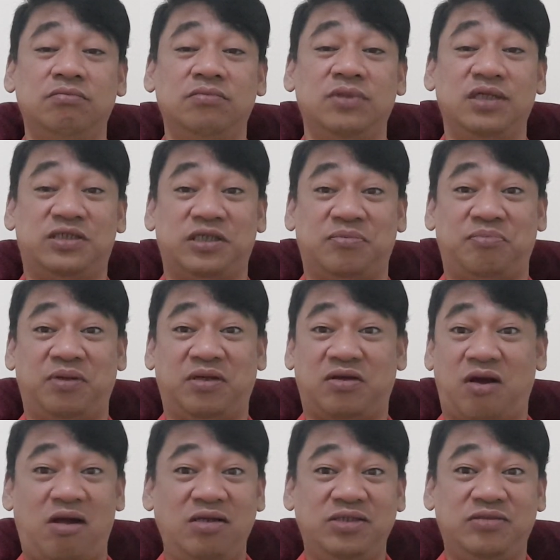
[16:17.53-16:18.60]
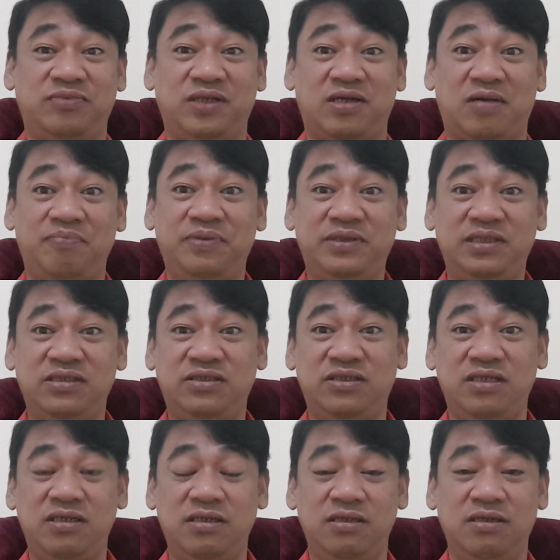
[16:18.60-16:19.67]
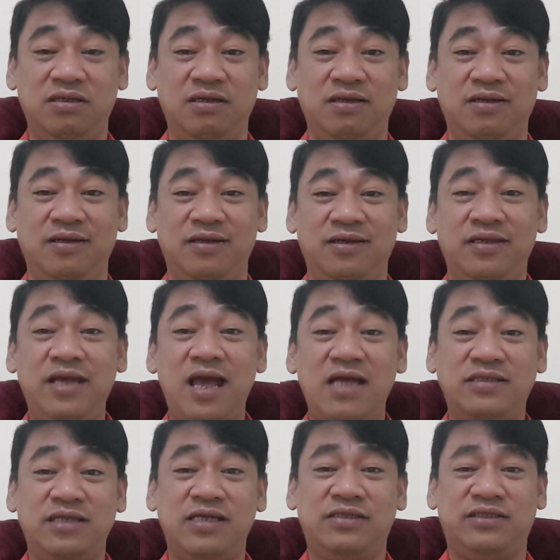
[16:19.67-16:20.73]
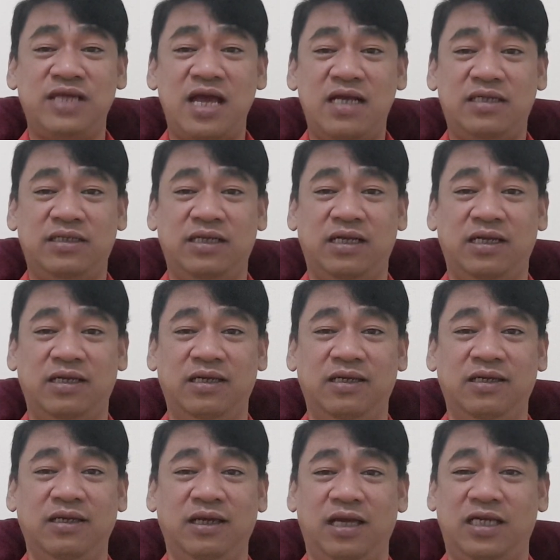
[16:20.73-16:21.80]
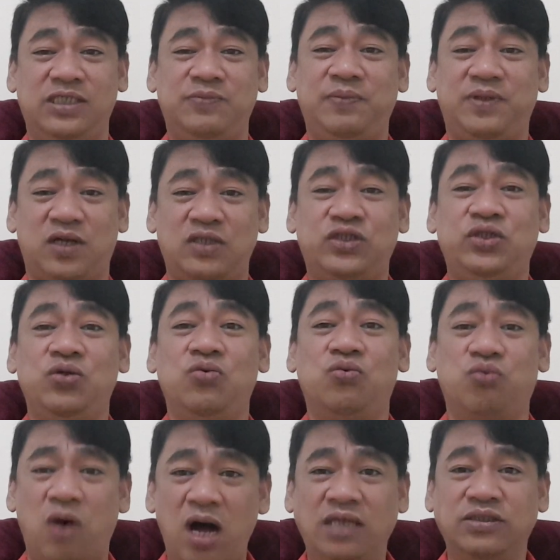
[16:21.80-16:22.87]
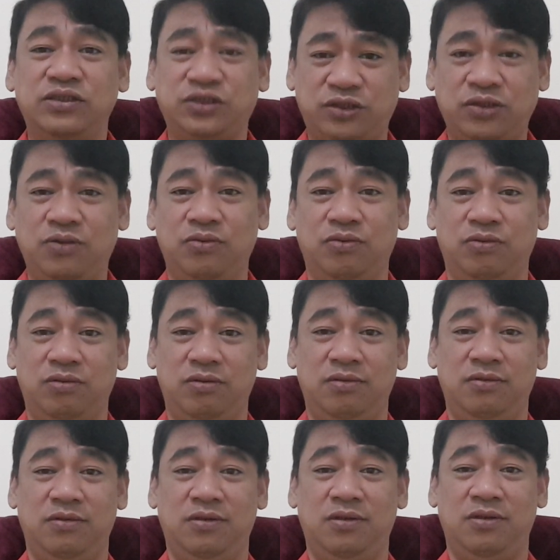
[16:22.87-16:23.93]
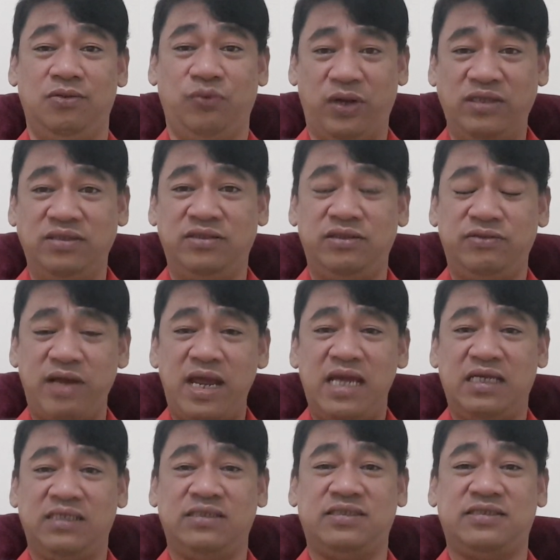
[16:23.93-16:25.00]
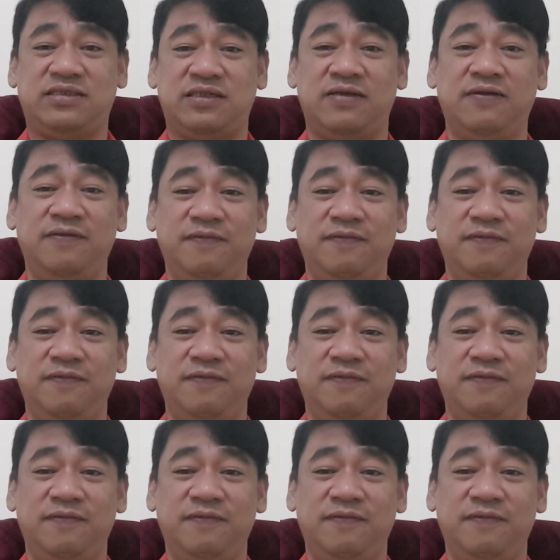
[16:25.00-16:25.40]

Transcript: Is it because of the competition? Yes, exactly. It is because you want to win the race.